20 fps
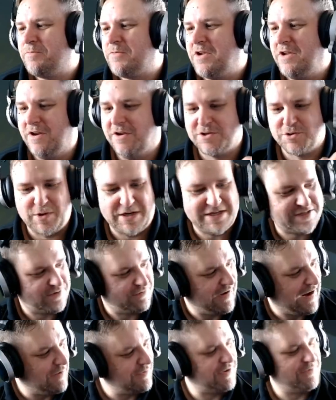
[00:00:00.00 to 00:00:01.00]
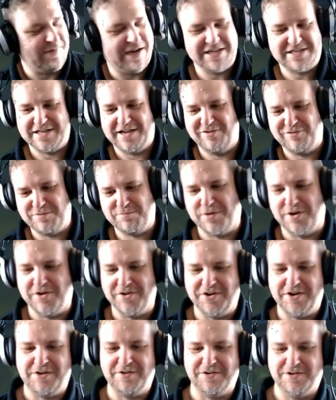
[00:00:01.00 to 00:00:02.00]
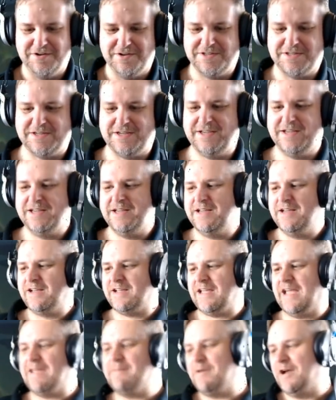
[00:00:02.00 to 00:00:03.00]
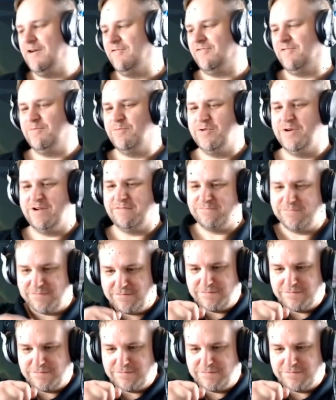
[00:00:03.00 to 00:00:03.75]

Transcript: You know, so I surrounded myself with pot noodles, came home from work,